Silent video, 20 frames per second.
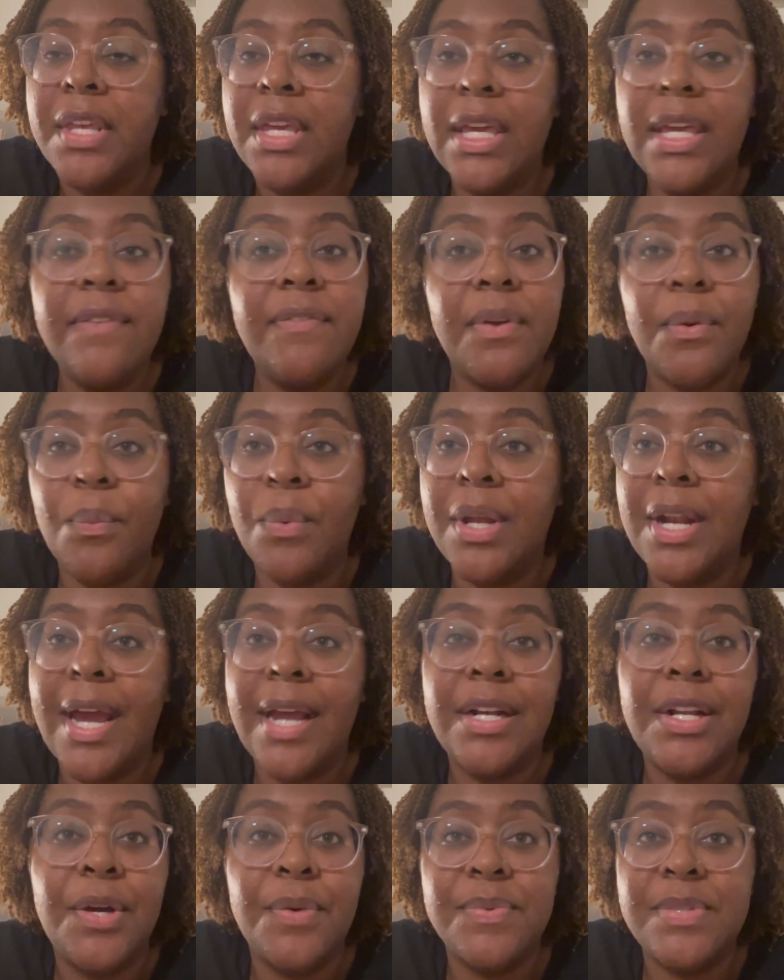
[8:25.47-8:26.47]
even when
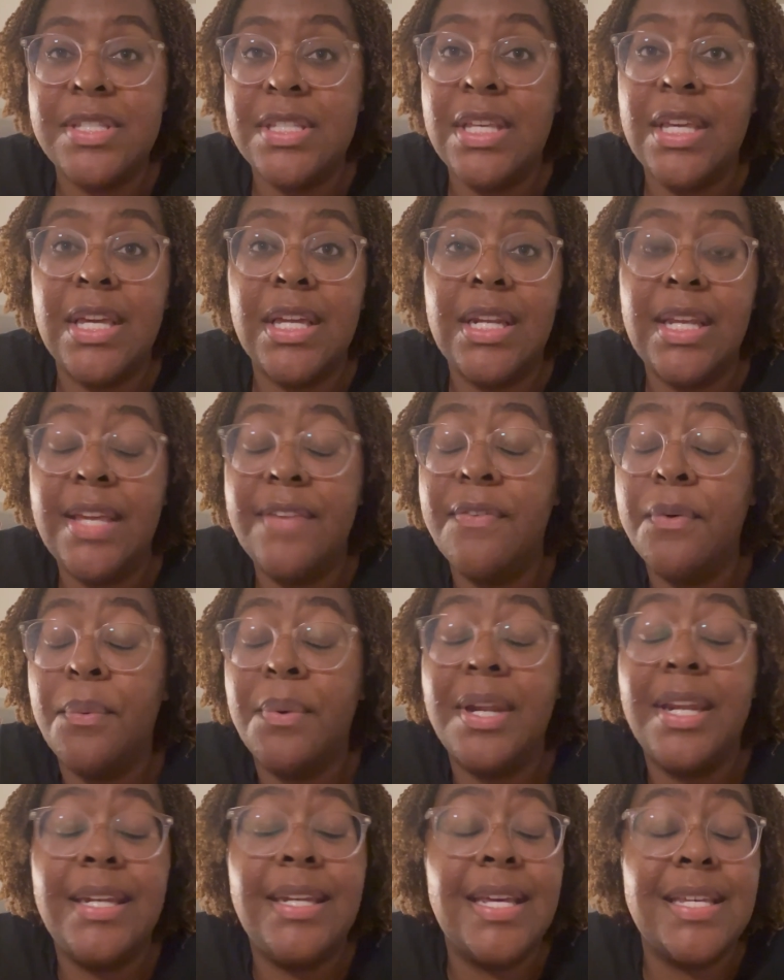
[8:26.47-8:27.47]
I don't see it, even
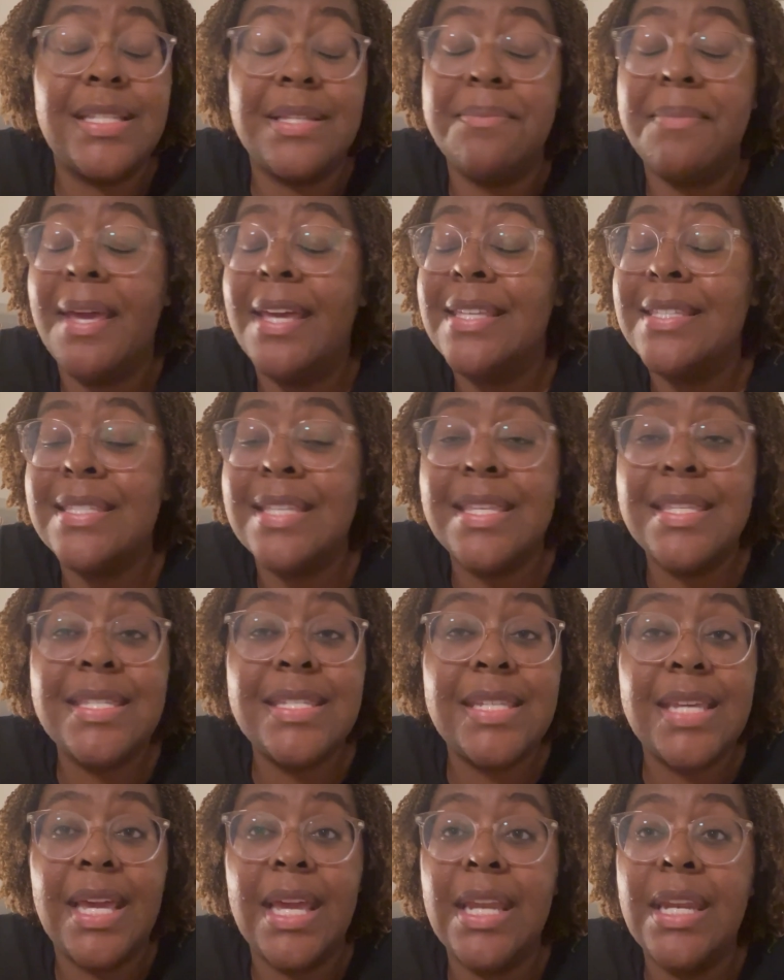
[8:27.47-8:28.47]
when it doesn't make
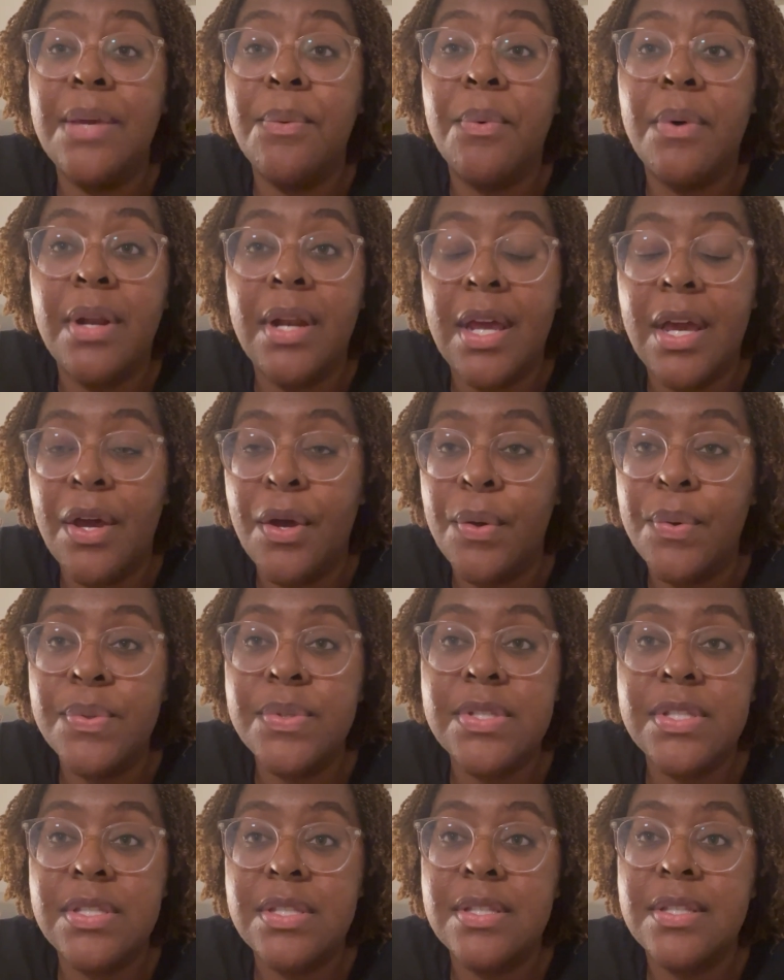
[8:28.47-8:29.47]
sense to anyone
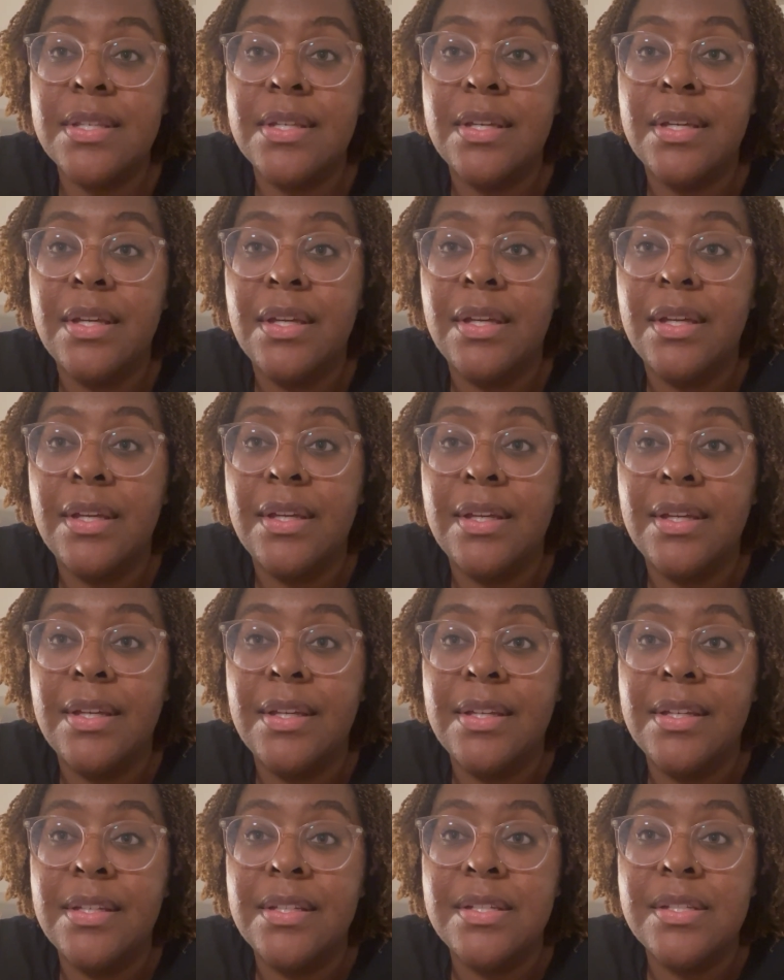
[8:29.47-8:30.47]
else.
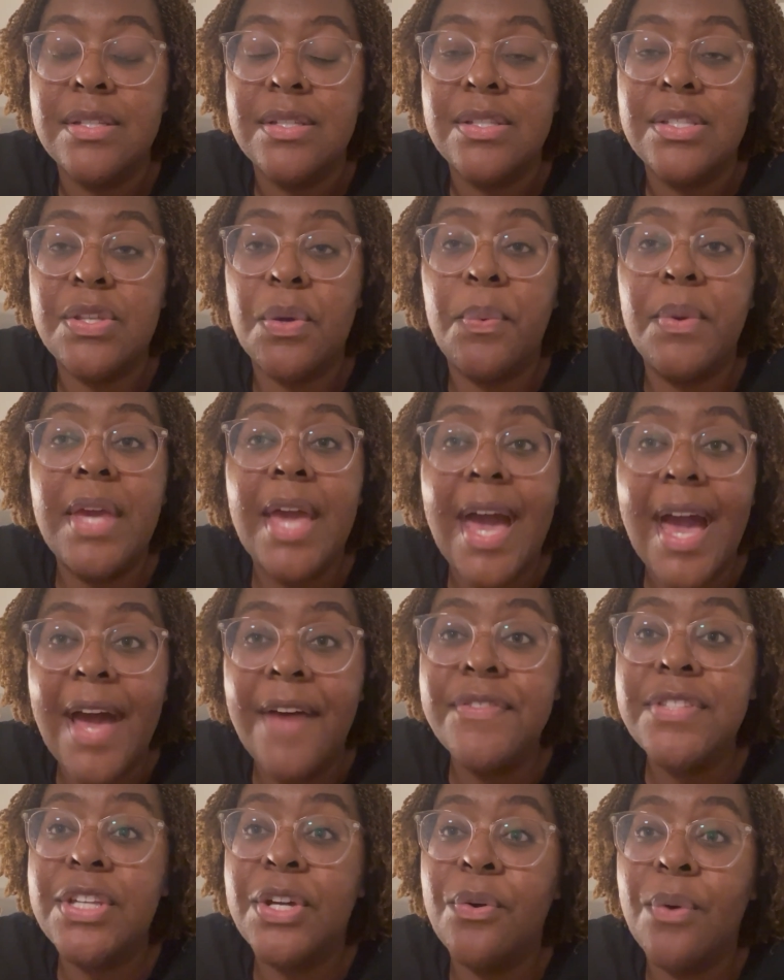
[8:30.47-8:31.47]
So we
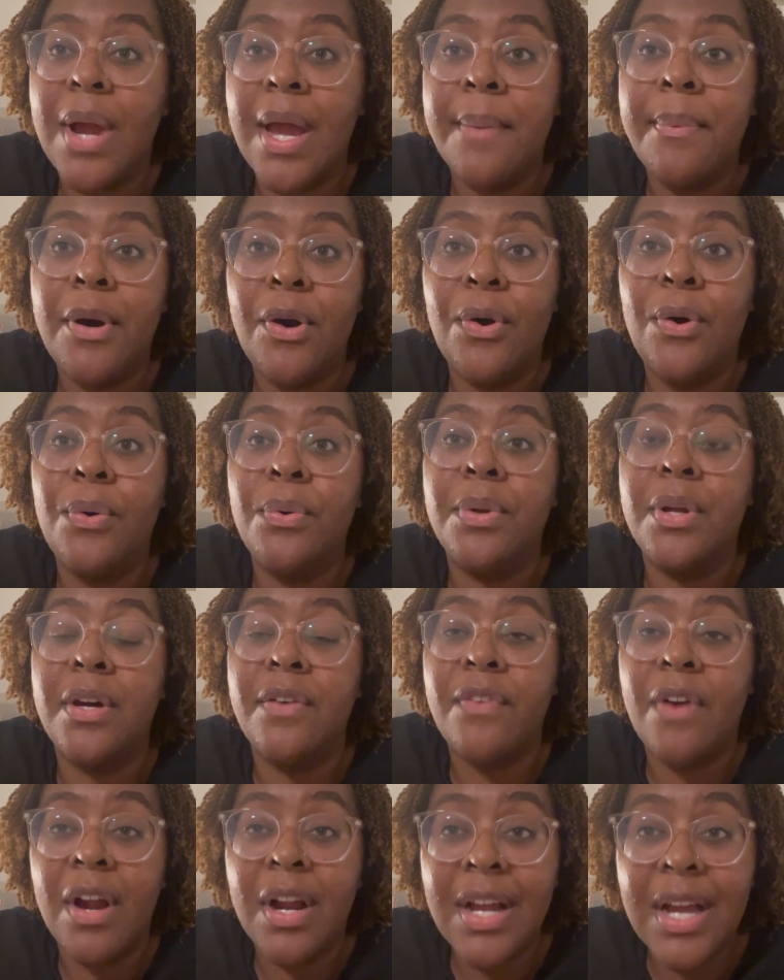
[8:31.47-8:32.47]
have to grab hold
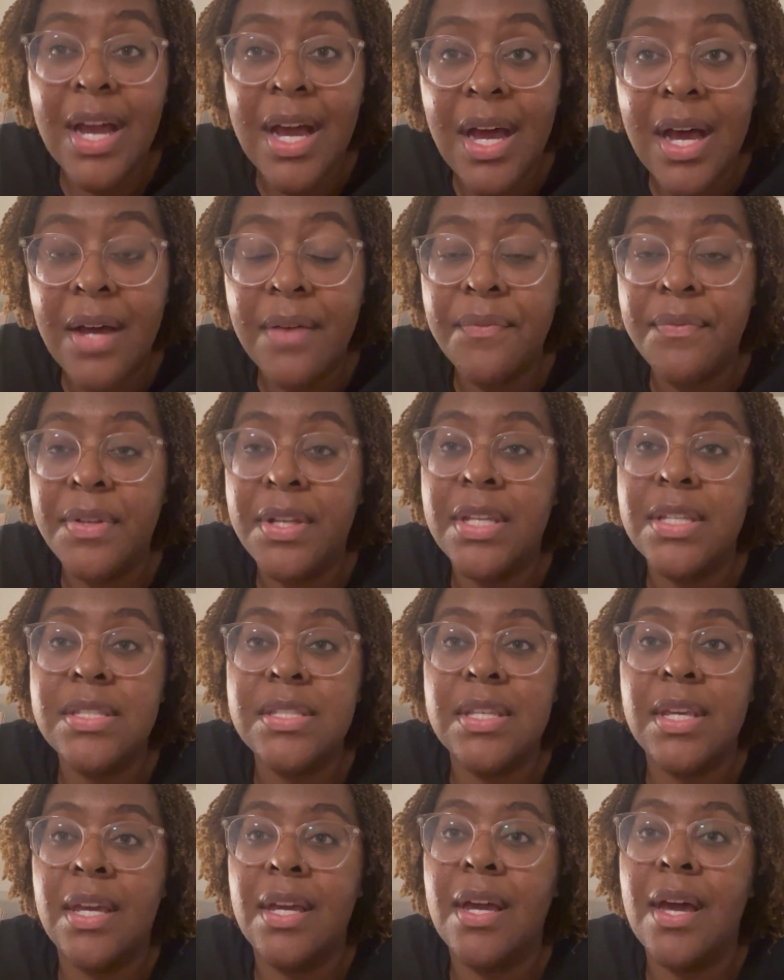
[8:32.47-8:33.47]
of our
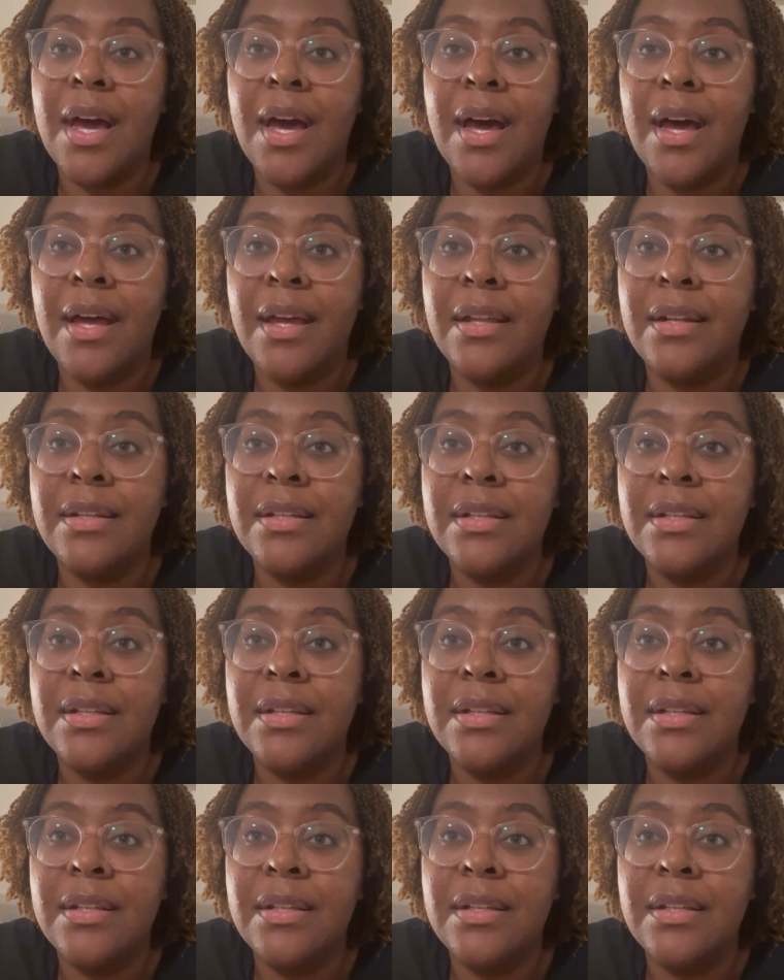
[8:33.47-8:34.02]
confidence in God